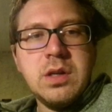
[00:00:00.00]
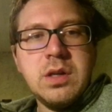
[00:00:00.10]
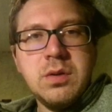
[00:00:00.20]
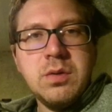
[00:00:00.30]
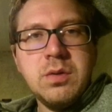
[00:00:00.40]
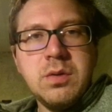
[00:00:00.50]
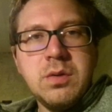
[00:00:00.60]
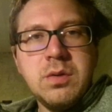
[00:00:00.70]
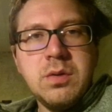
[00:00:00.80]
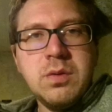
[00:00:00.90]
So
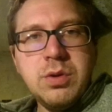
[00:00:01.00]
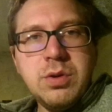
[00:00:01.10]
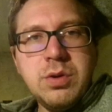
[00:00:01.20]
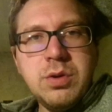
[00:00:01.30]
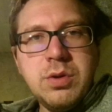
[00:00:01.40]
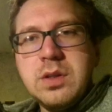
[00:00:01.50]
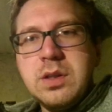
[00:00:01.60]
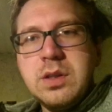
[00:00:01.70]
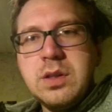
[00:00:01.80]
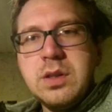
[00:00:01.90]
we're just using
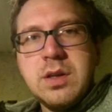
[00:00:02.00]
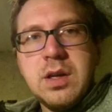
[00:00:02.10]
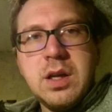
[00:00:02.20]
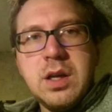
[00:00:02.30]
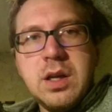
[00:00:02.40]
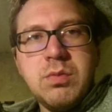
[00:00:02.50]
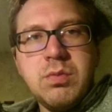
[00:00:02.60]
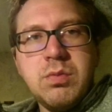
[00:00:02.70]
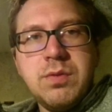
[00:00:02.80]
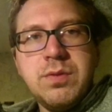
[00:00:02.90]
this as kind of a
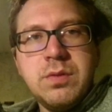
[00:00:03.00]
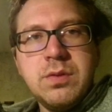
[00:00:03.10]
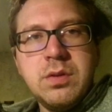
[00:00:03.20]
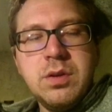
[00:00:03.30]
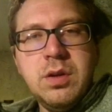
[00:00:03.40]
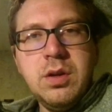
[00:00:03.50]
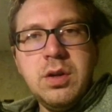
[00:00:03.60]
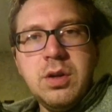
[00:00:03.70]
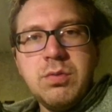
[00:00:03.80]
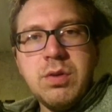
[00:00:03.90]
rough
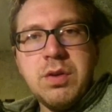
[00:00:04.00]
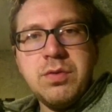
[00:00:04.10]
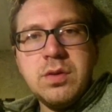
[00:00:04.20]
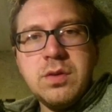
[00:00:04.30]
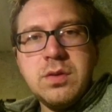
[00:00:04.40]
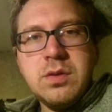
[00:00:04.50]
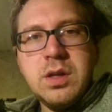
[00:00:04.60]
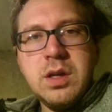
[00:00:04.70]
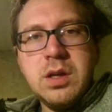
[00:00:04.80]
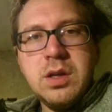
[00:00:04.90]
reference to
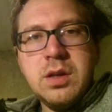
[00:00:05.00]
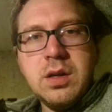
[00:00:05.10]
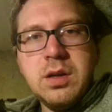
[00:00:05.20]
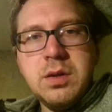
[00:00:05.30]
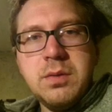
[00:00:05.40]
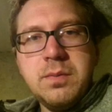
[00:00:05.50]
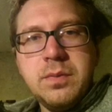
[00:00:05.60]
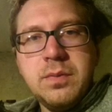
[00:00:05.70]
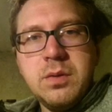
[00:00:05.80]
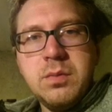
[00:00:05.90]
get it
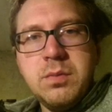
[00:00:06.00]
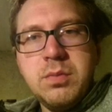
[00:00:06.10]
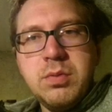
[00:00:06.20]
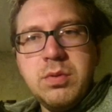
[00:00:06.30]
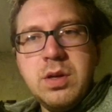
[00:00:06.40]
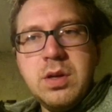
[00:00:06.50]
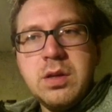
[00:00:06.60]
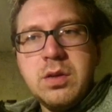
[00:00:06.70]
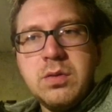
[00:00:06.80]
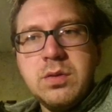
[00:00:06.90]
pretty
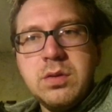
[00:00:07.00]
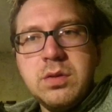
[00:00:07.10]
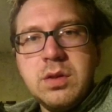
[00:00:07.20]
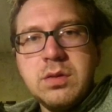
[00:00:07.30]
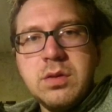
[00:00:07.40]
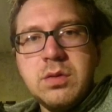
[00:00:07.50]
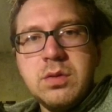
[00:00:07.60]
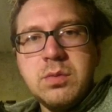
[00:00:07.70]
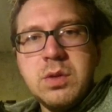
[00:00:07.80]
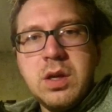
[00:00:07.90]
close, as close
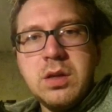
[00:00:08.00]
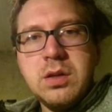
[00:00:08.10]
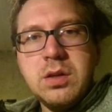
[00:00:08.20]
as we can.